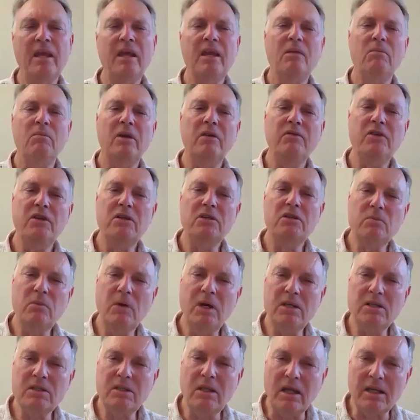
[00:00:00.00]
We've used
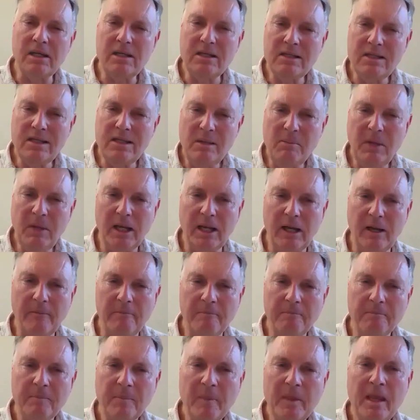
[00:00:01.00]
words like similar.
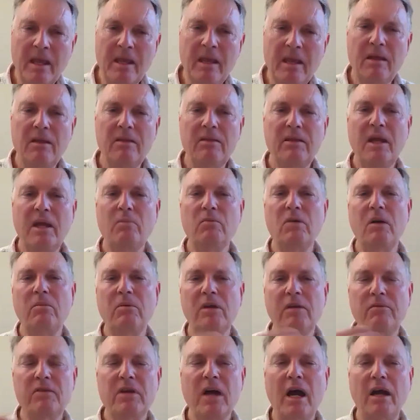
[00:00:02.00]
Then what
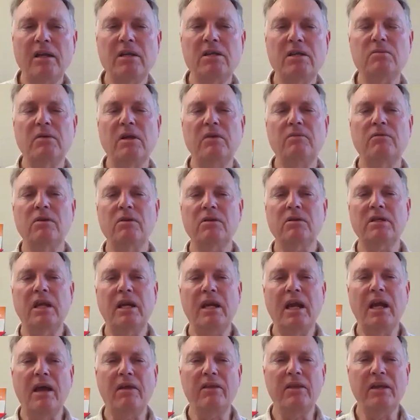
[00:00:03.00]
we've done is we've looked at
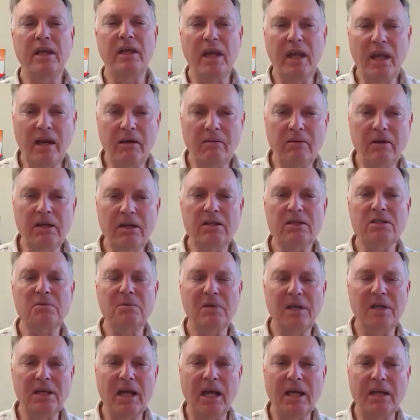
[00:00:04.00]
how the areas
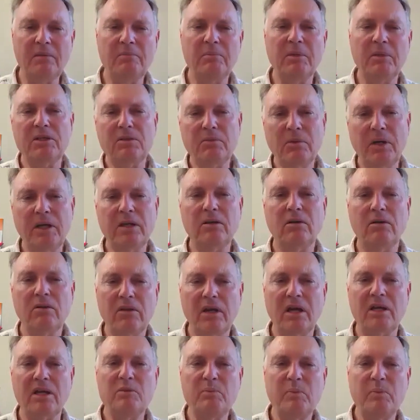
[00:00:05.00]
relate between all
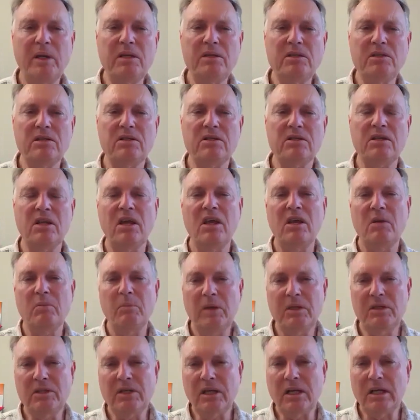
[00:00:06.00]
those pieces,
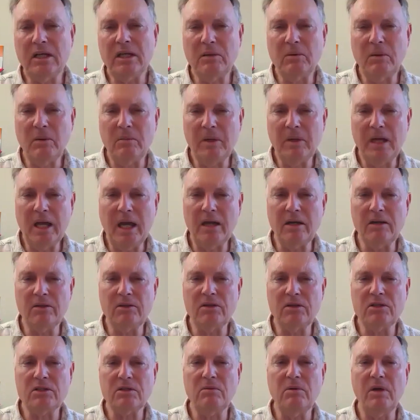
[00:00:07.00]
particularly when we added the
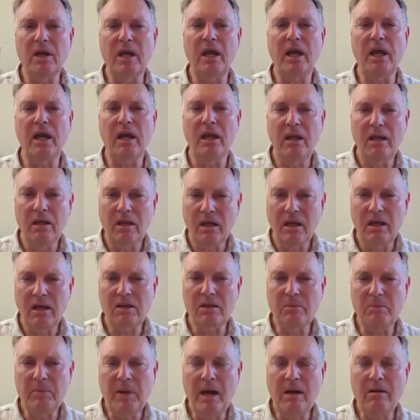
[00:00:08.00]
square and
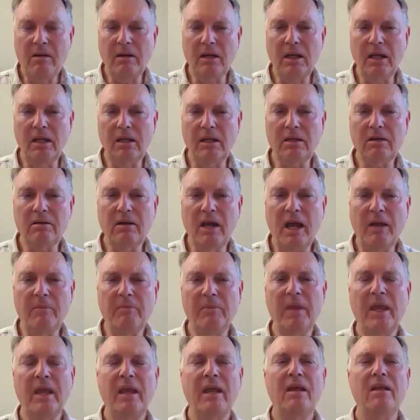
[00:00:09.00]
the parallelogram.
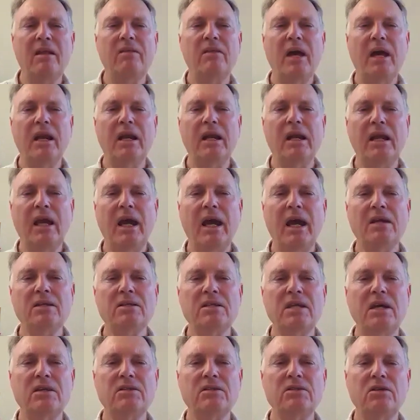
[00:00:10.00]
That allows
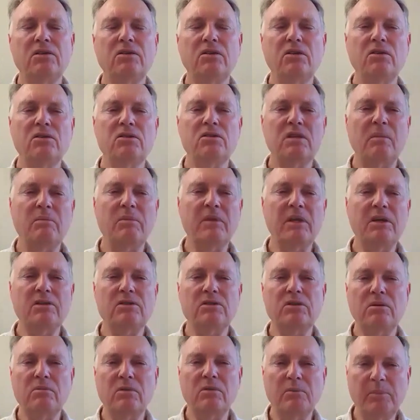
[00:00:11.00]
us to do some things
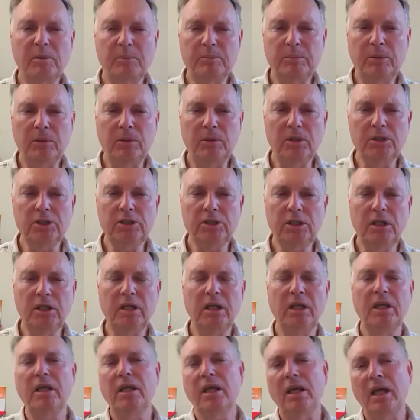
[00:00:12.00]
to do with proportion
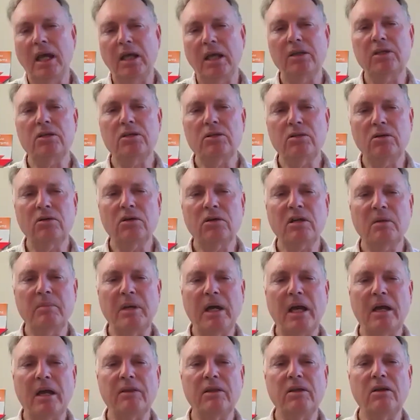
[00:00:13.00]
and to talk
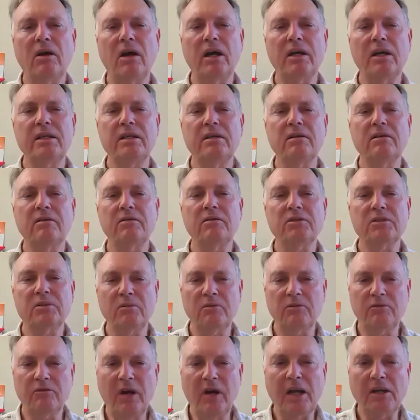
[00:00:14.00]
about the idea of some
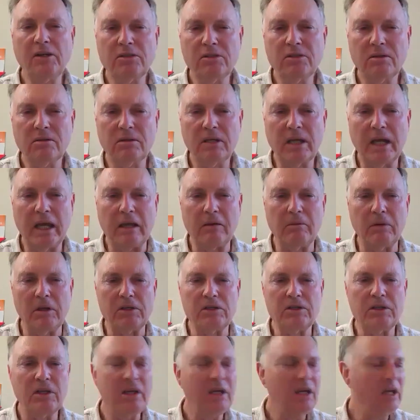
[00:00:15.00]
fractional
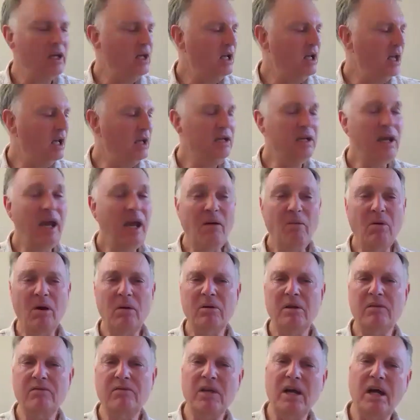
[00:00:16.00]
language. And now what
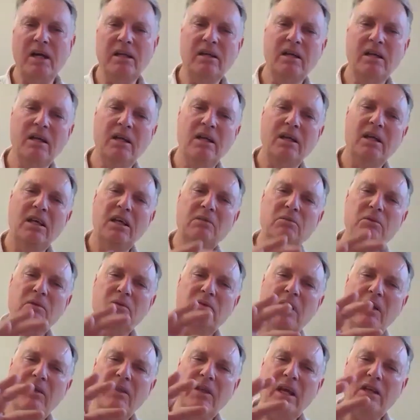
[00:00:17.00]
we've done is we've
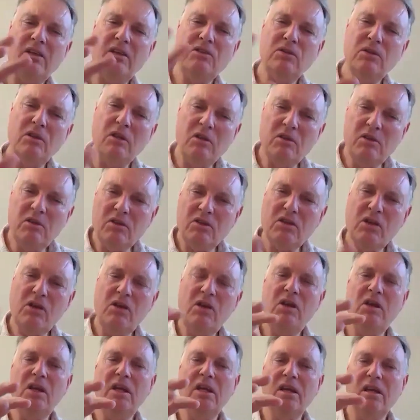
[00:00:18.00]
done that sort of
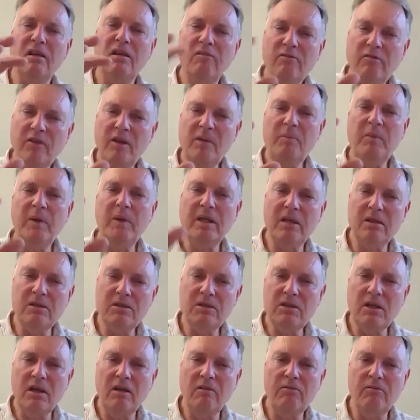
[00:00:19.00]
turning and flipping and
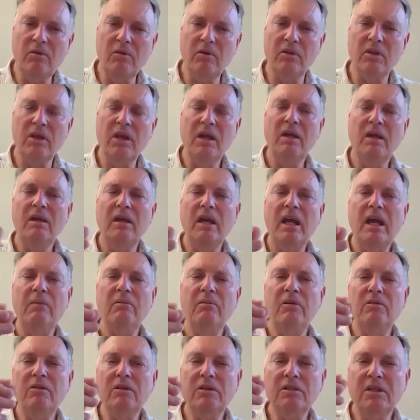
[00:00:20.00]
so forth, and
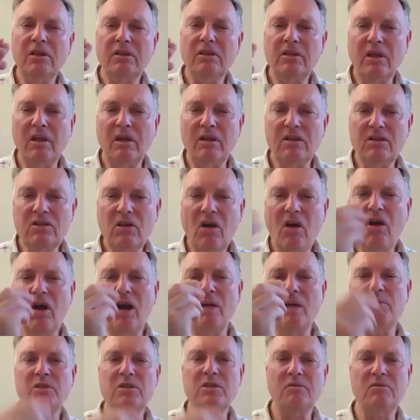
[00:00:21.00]
we looked at the
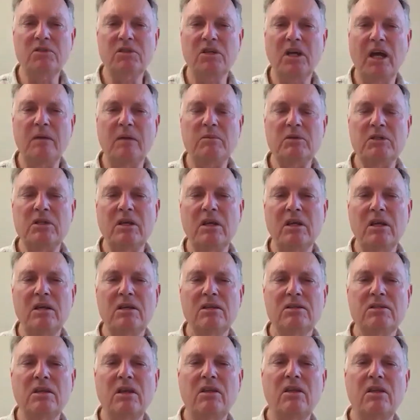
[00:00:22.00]
types of shapes.
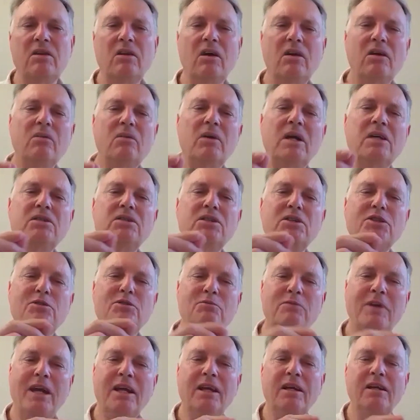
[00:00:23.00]
So they're not always just
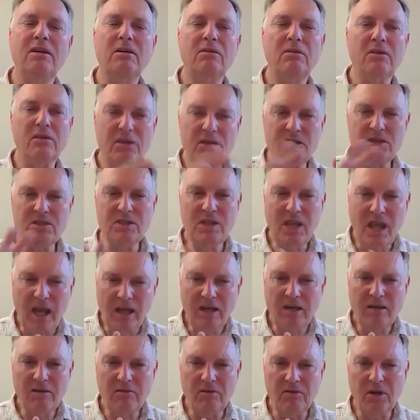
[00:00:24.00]
regular or the
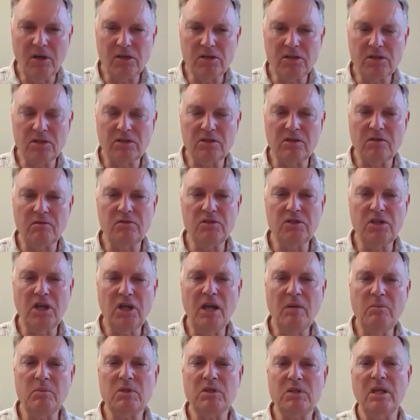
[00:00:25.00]
standard versions of
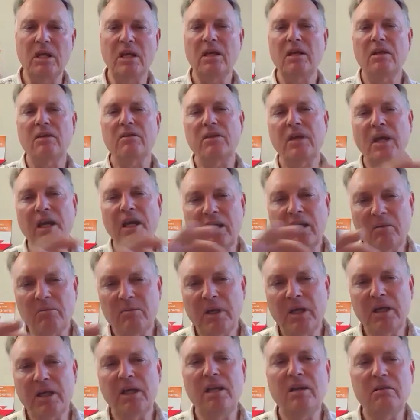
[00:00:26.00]
shapes. They can
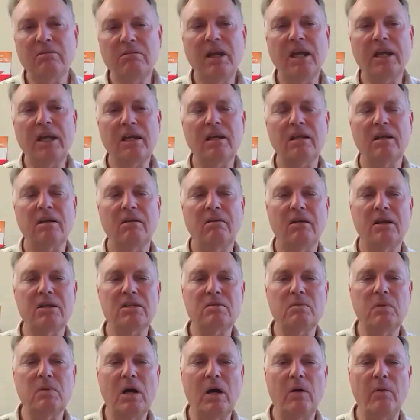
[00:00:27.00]
be irregular as
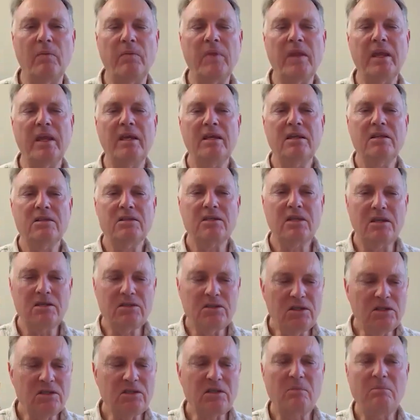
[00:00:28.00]
well. So it's
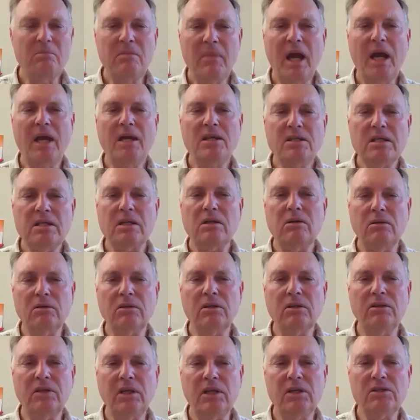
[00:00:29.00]
just amazing all the
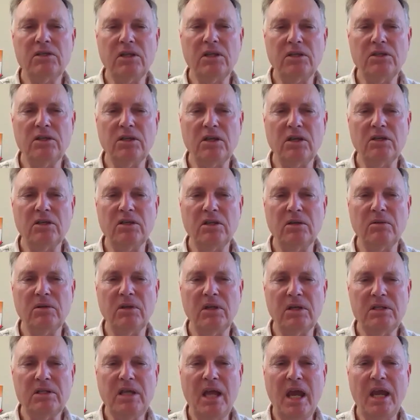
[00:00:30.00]
things that you can do with a
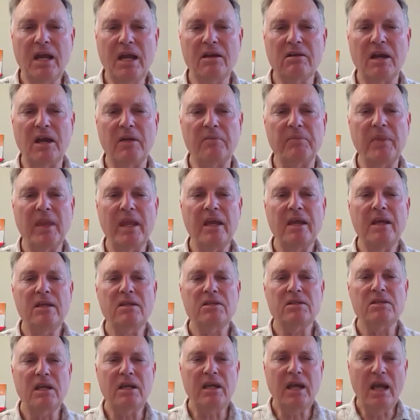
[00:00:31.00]
tangram.
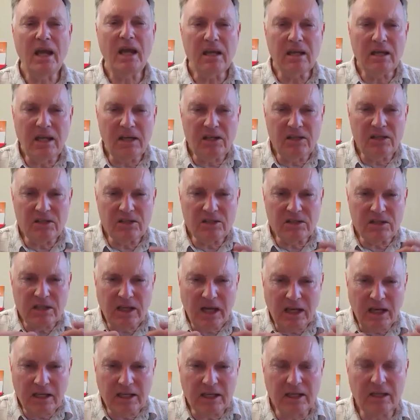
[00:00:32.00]
So now let's
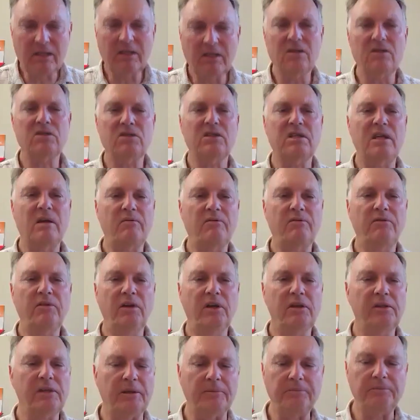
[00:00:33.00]
take it a little step
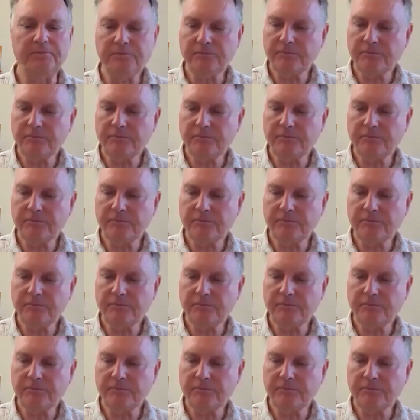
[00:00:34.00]
further.